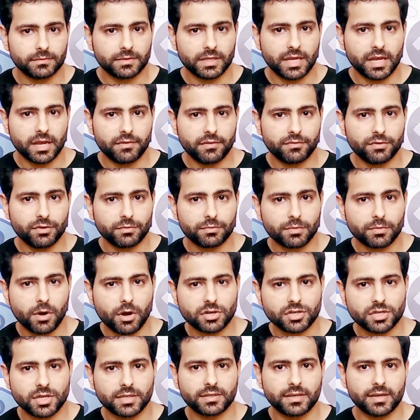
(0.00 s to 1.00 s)
give your
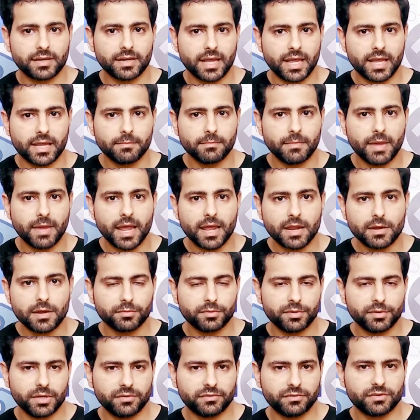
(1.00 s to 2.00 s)
project a name and
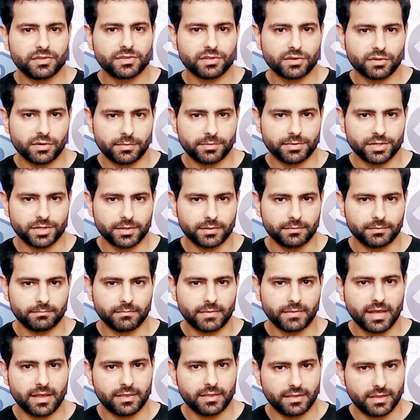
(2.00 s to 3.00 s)
brief description
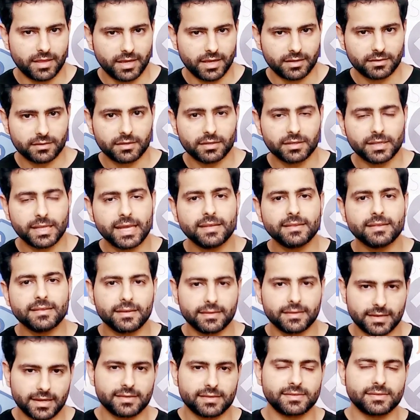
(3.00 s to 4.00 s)
and then click the
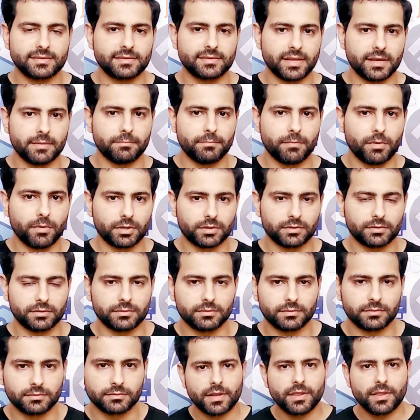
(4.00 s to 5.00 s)
next step
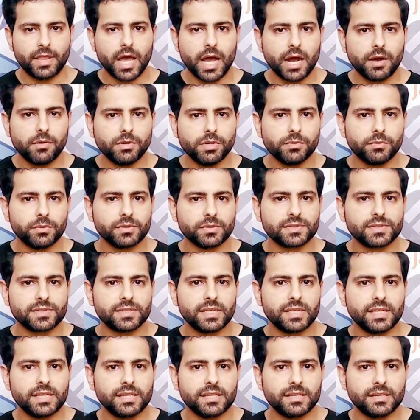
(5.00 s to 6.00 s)
button. Now you will
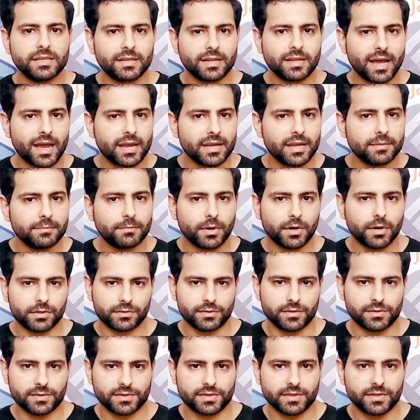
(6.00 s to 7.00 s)
see 9
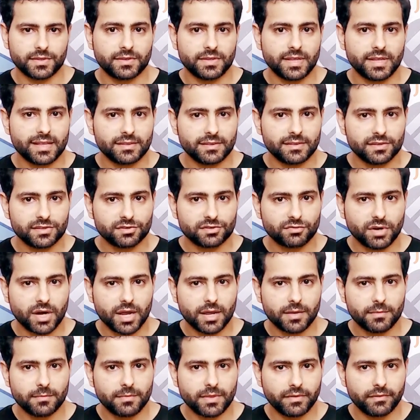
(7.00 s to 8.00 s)
buttons that
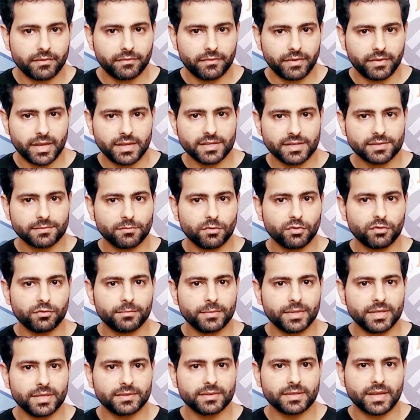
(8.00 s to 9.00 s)
describe the face
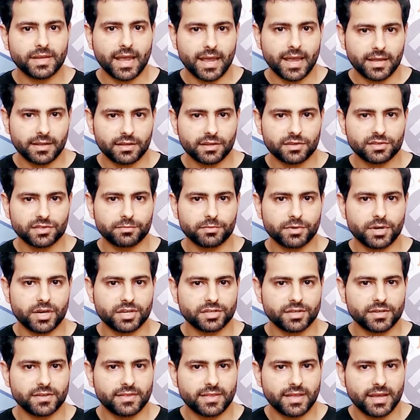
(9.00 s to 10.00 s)
movement and
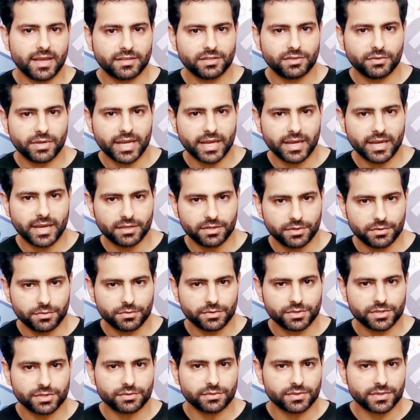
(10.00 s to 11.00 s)
expression that you can
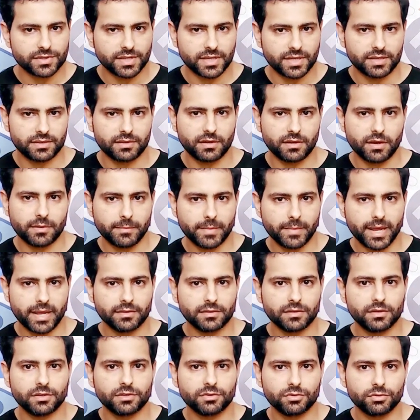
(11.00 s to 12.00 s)
use to send the
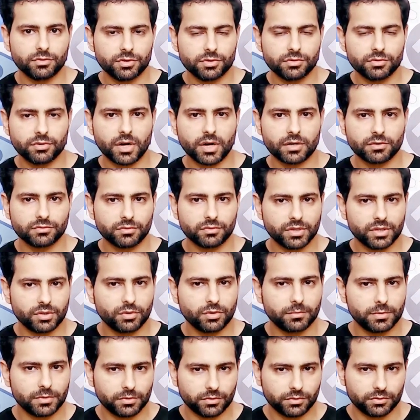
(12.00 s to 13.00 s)
command to your
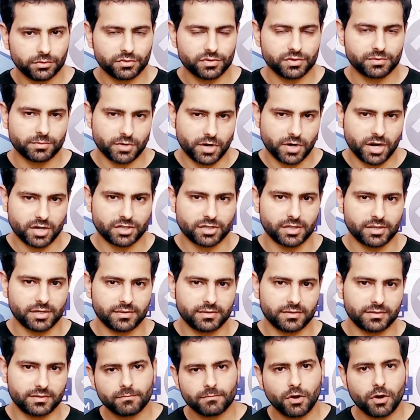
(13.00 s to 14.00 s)
Arduino Bluetooth project.
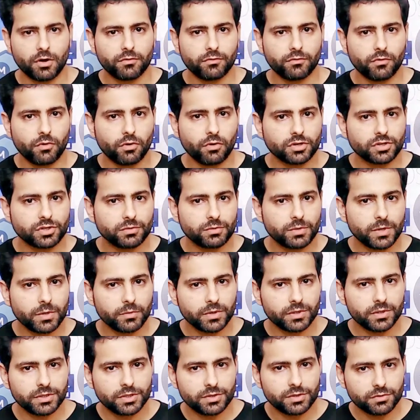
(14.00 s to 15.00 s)
Of course, we
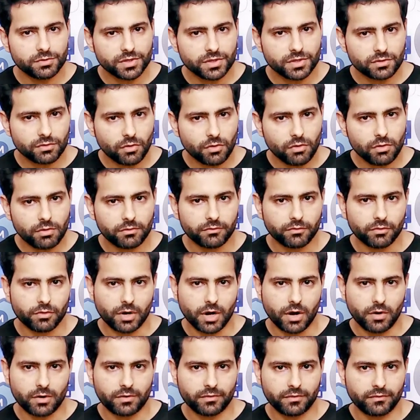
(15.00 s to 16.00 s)
will use it all for
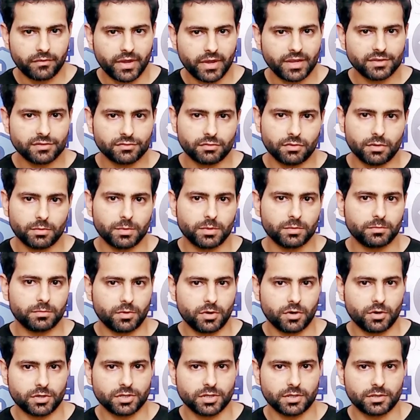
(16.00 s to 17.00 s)
our face robot
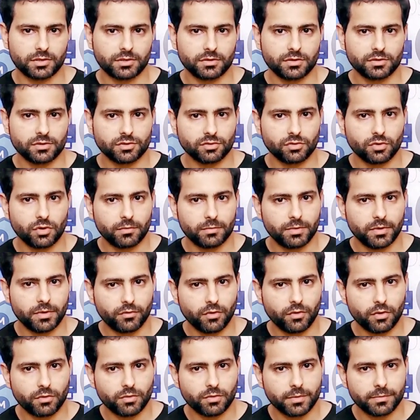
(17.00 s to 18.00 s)
project. So
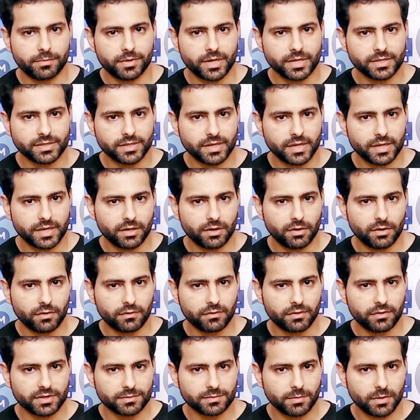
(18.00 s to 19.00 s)
before we press any
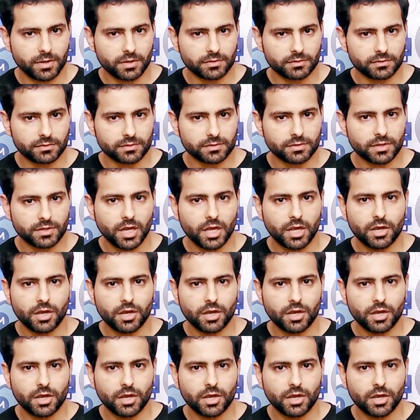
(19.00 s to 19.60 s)
of these buttons,